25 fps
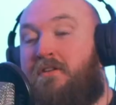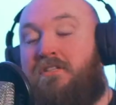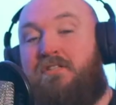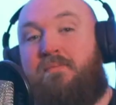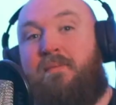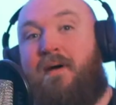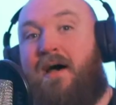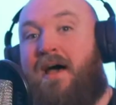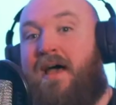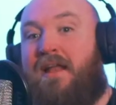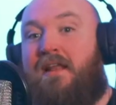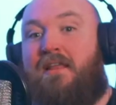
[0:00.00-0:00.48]
just
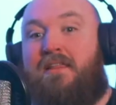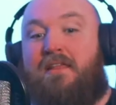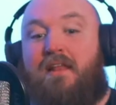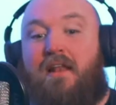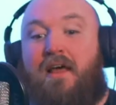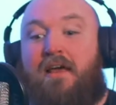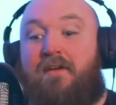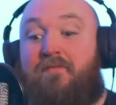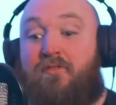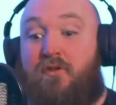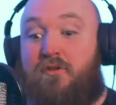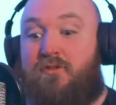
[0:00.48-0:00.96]
about anything.
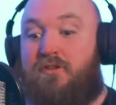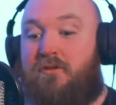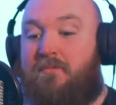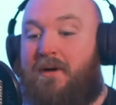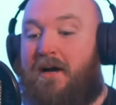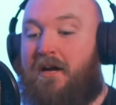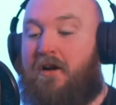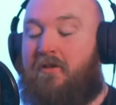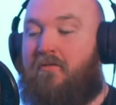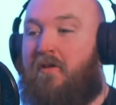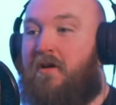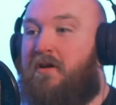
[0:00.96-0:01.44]
Like if you're talking
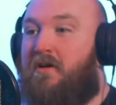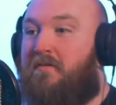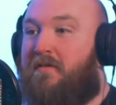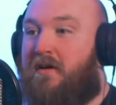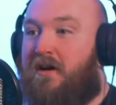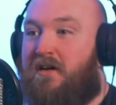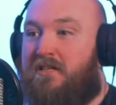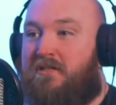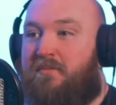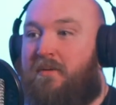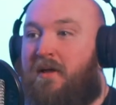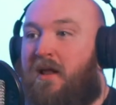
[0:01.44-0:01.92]
about
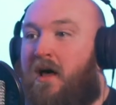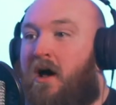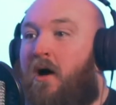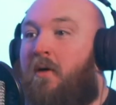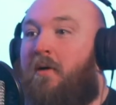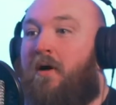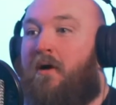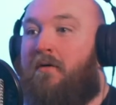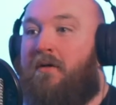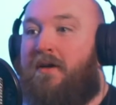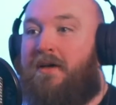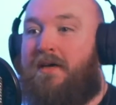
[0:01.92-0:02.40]
coronavirus, be like,
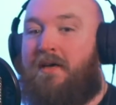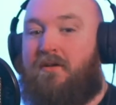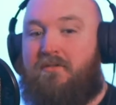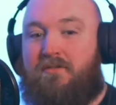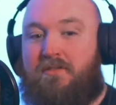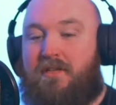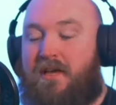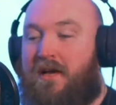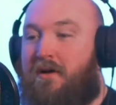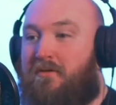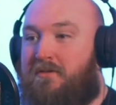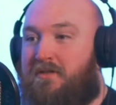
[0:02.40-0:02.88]
oh, it only
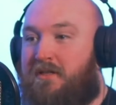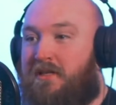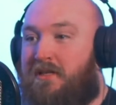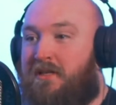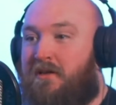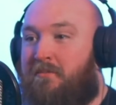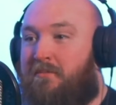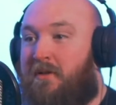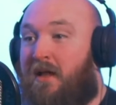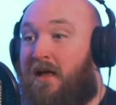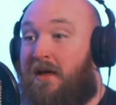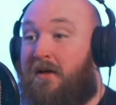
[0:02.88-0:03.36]
kills the
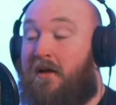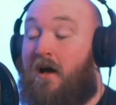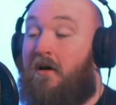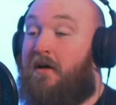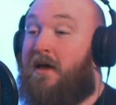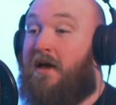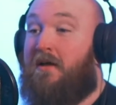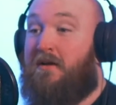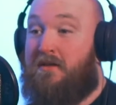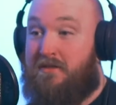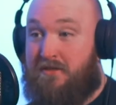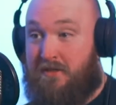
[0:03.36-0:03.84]
elderly. Be like,
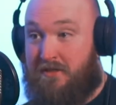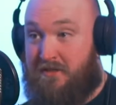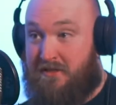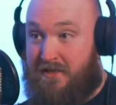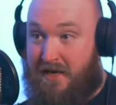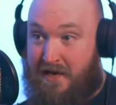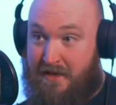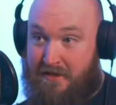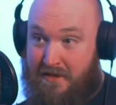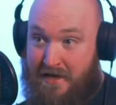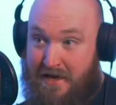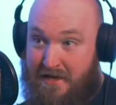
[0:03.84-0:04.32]
okay, let's just
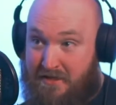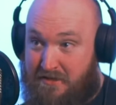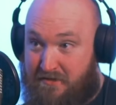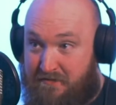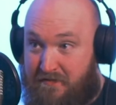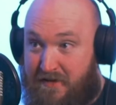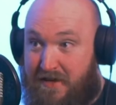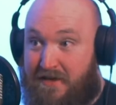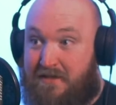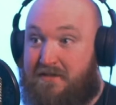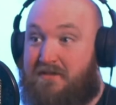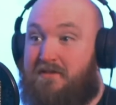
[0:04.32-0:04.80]
take that as
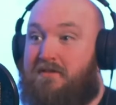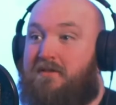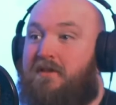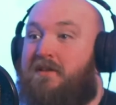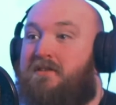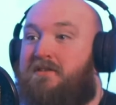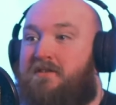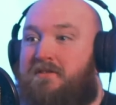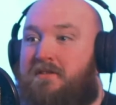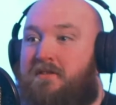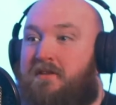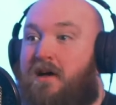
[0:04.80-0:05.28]
fact.
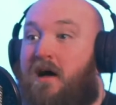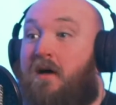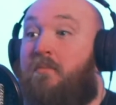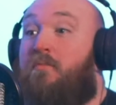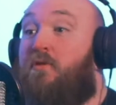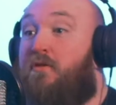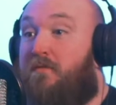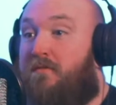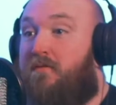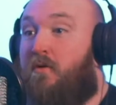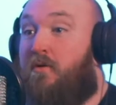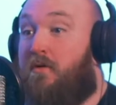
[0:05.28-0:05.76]
Let's I'll
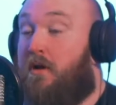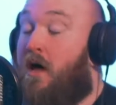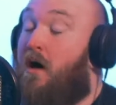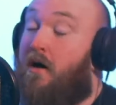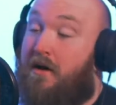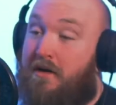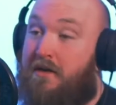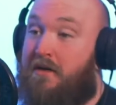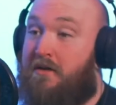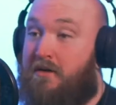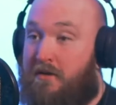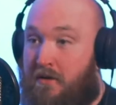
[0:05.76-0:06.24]
move forward. Oh,
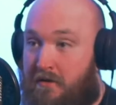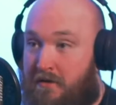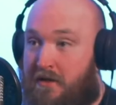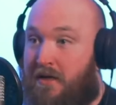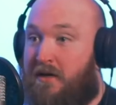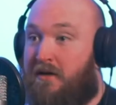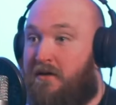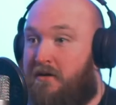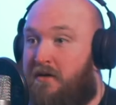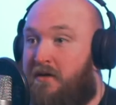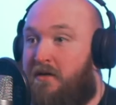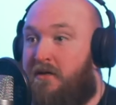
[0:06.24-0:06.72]
I didn't know
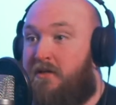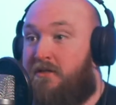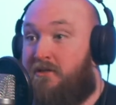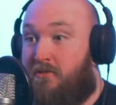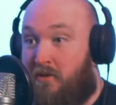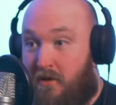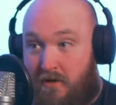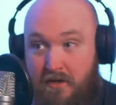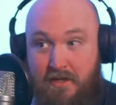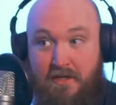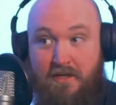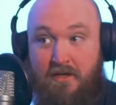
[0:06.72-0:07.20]
that.
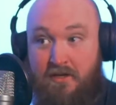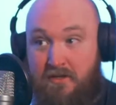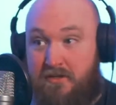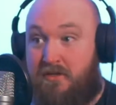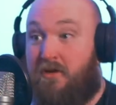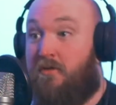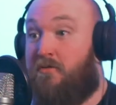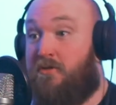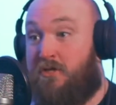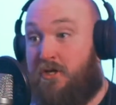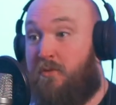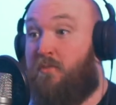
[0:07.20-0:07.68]
So only
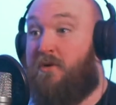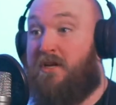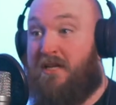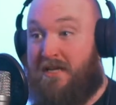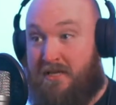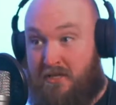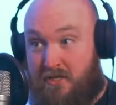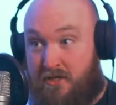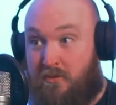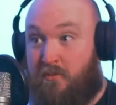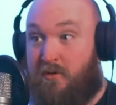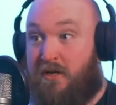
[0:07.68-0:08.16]
so should we
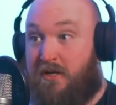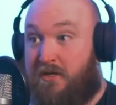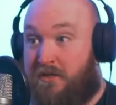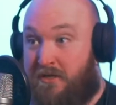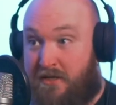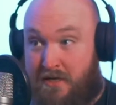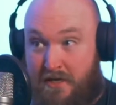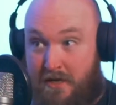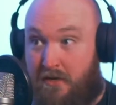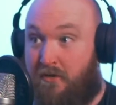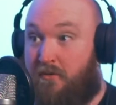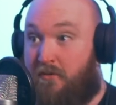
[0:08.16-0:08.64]
should we
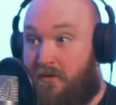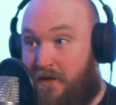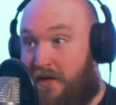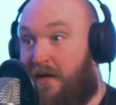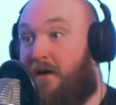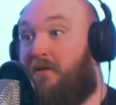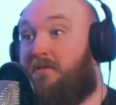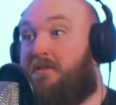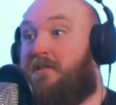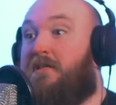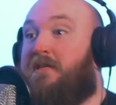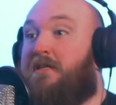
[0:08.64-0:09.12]
just kill all the
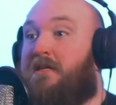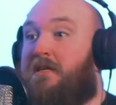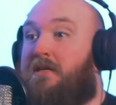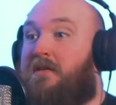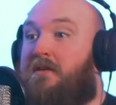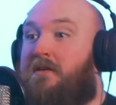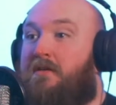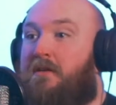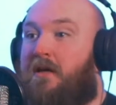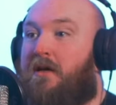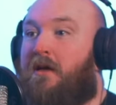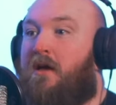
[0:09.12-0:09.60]
elderly
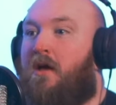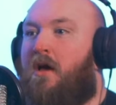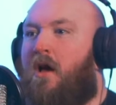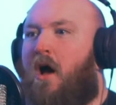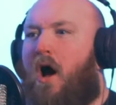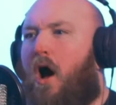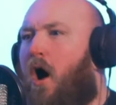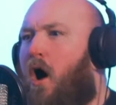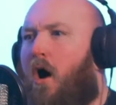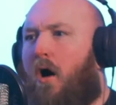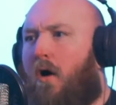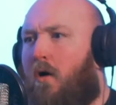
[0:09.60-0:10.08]
then? Like,
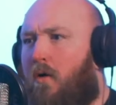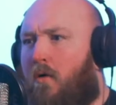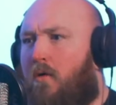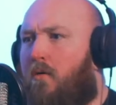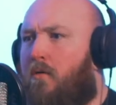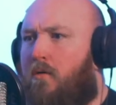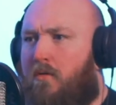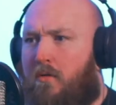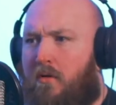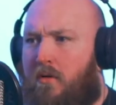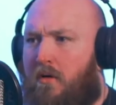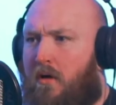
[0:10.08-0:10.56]

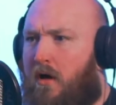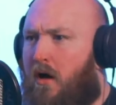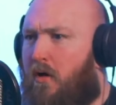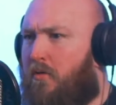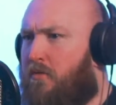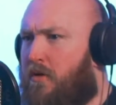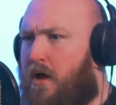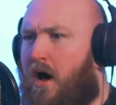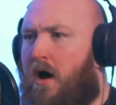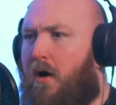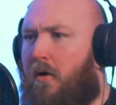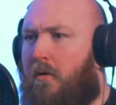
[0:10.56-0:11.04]
oh, oh
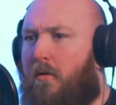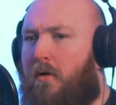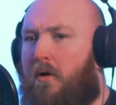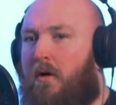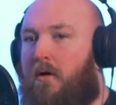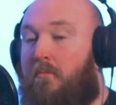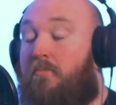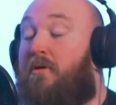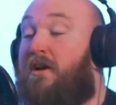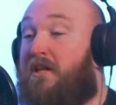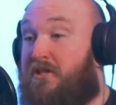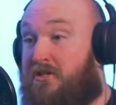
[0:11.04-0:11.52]
no,
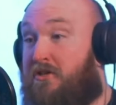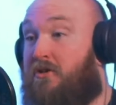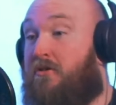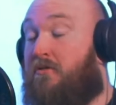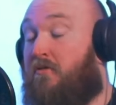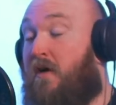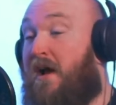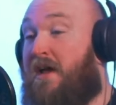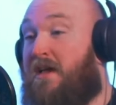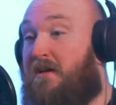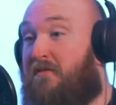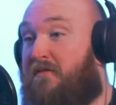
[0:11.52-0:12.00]
but it's
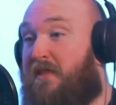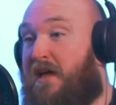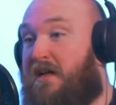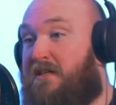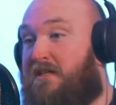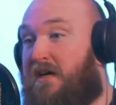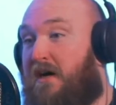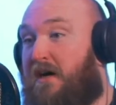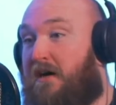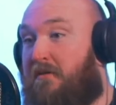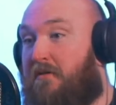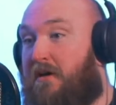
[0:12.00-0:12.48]
great if they
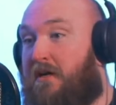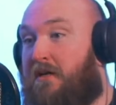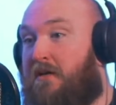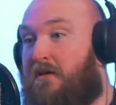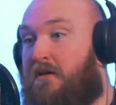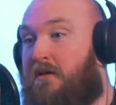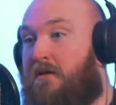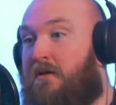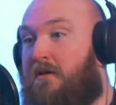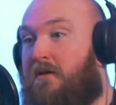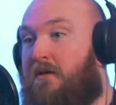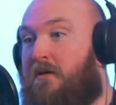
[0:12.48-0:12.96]
die, right?
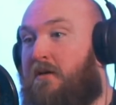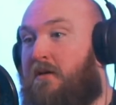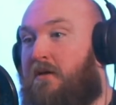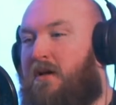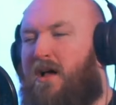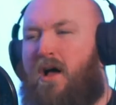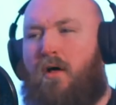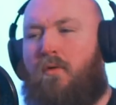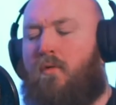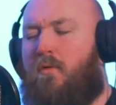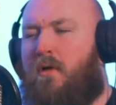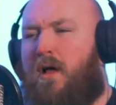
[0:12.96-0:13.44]

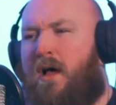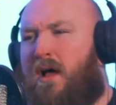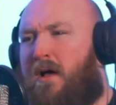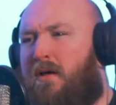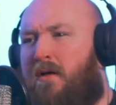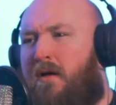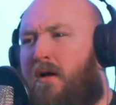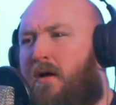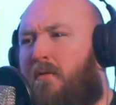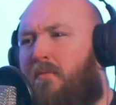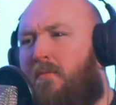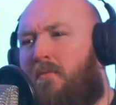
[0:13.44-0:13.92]
Oh,
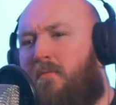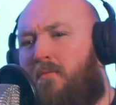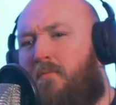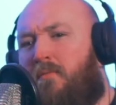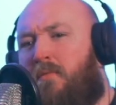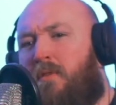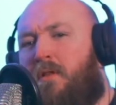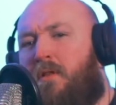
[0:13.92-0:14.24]
uh, um,